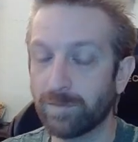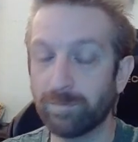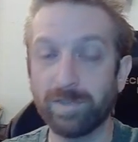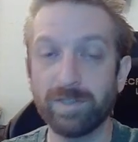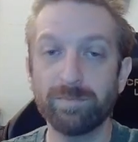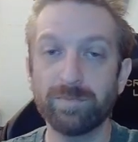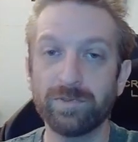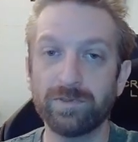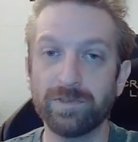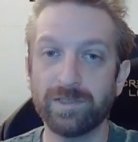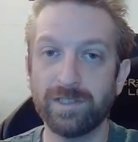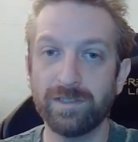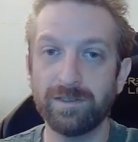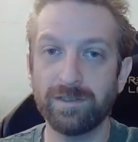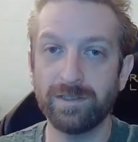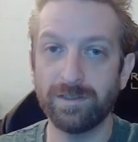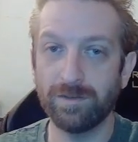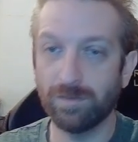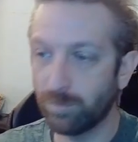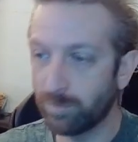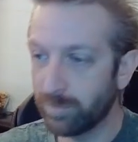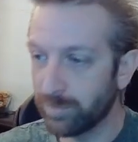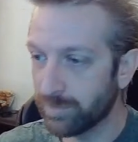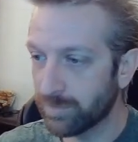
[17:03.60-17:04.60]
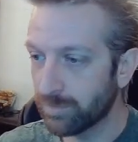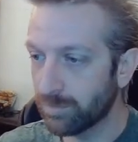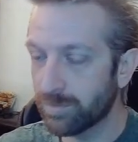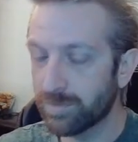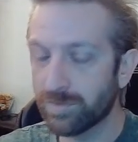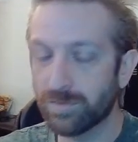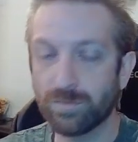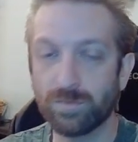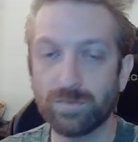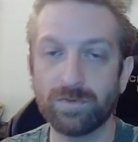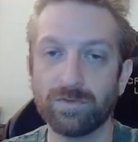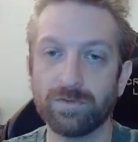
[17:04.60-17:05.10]
The people in the open
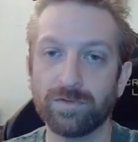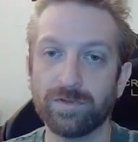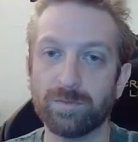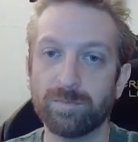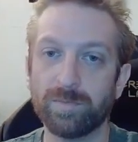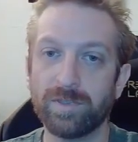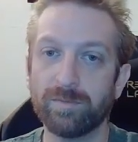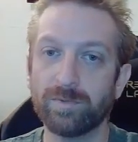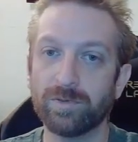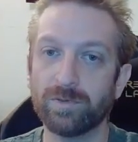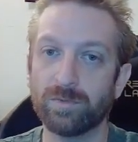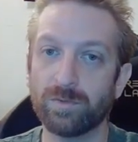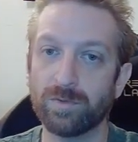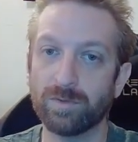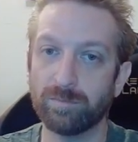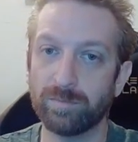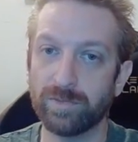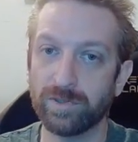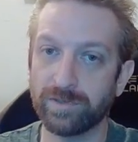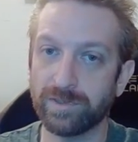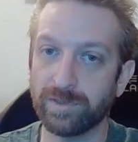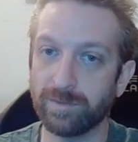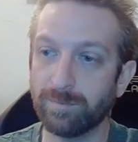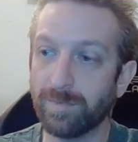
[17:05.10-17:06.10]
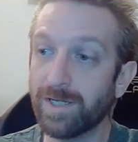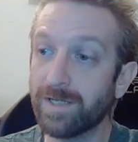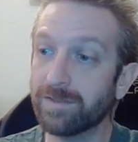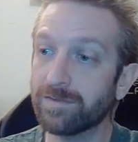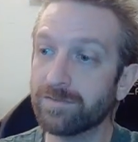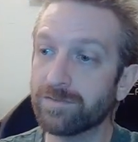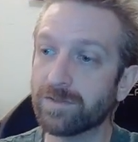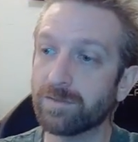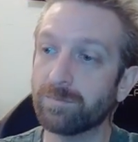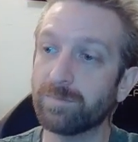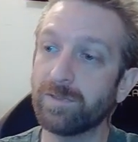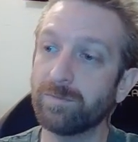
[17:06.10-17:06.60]
source world, the people who are building
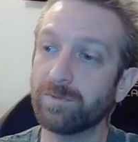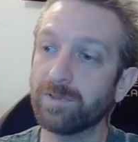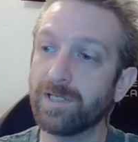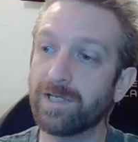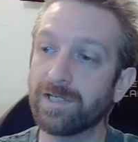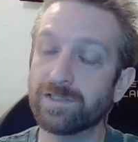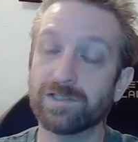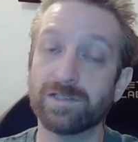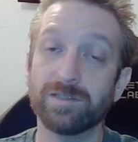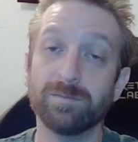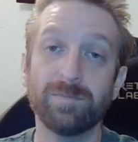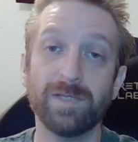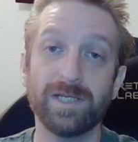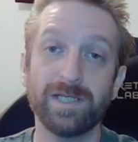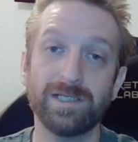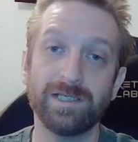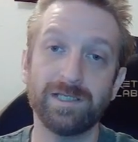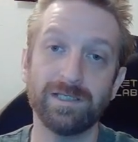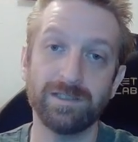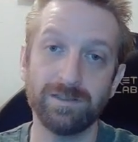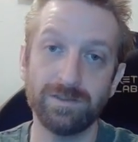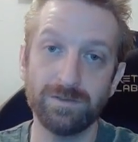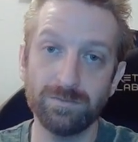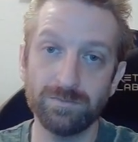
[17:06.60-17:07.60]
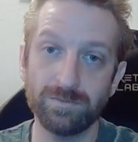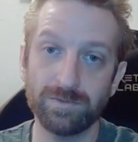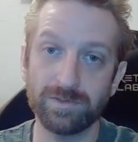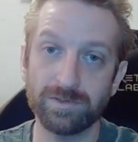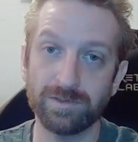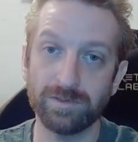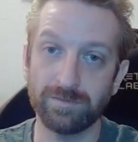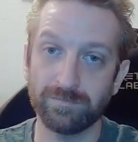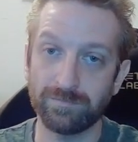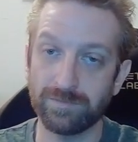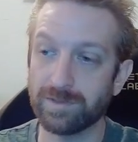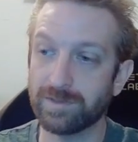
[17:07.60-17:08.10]
models, the people actually making use
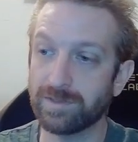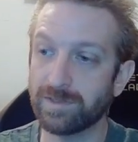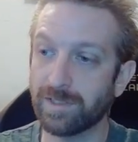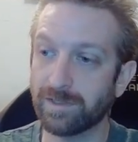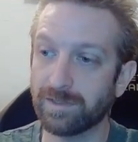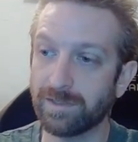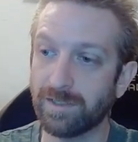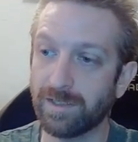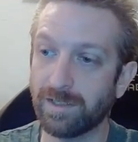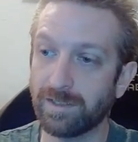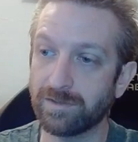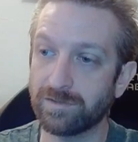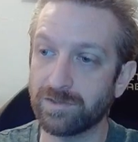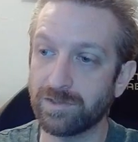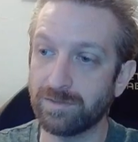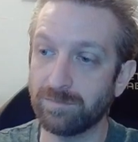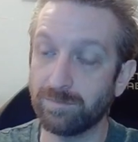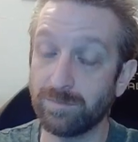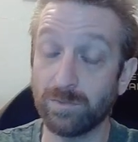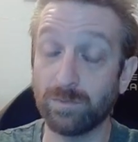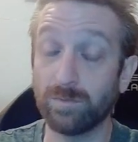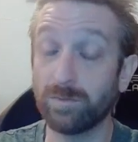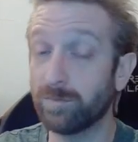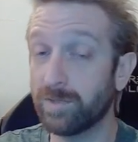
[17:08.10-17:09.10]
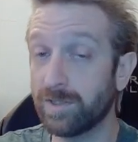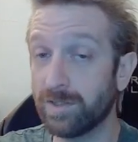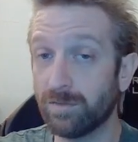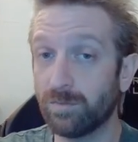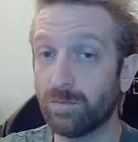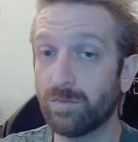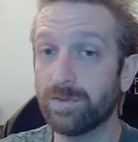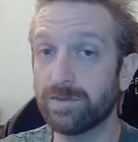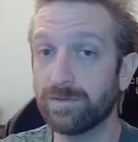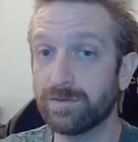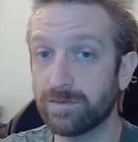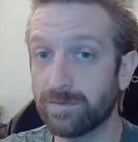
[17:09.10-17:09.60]
of this technology will be the
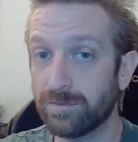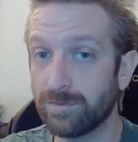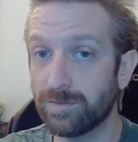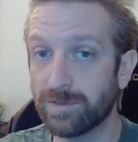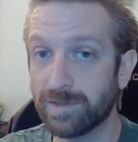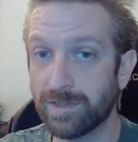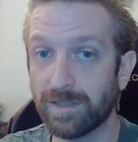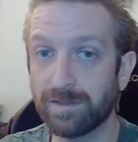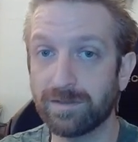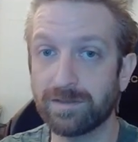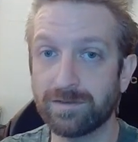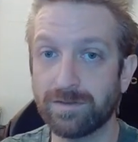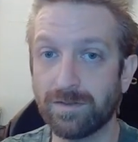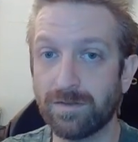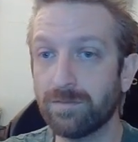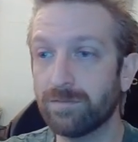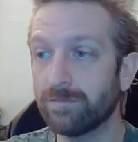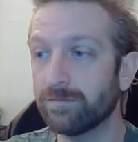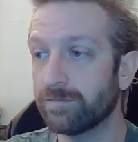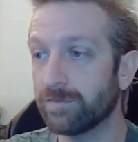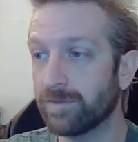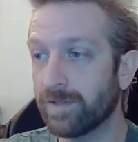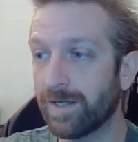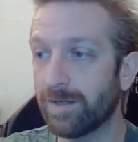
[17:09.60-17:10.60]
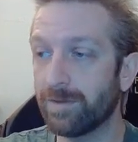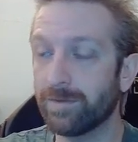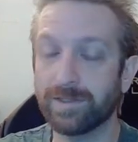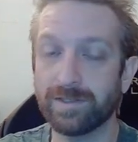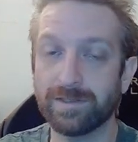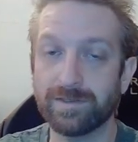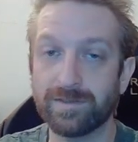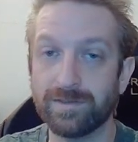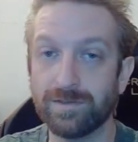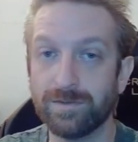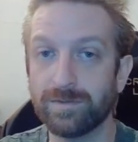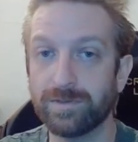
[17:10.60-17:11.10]
ones to set the tone for how it
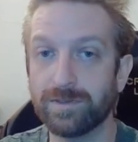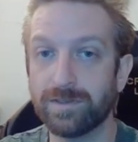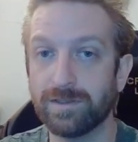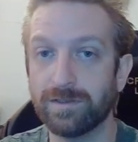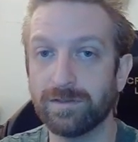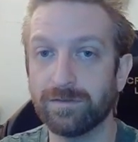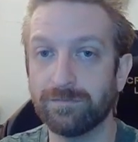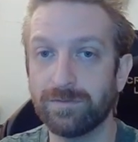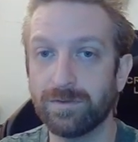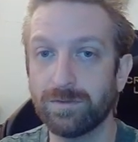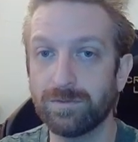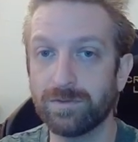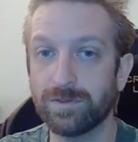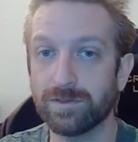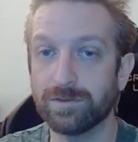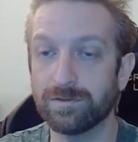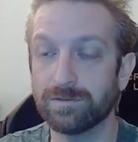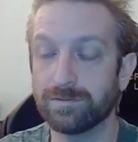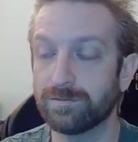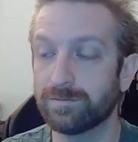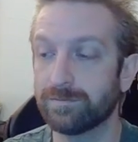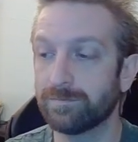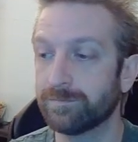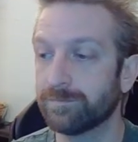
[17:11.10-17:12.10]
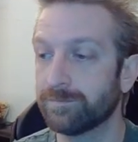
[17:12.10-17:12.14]
gets used in the future.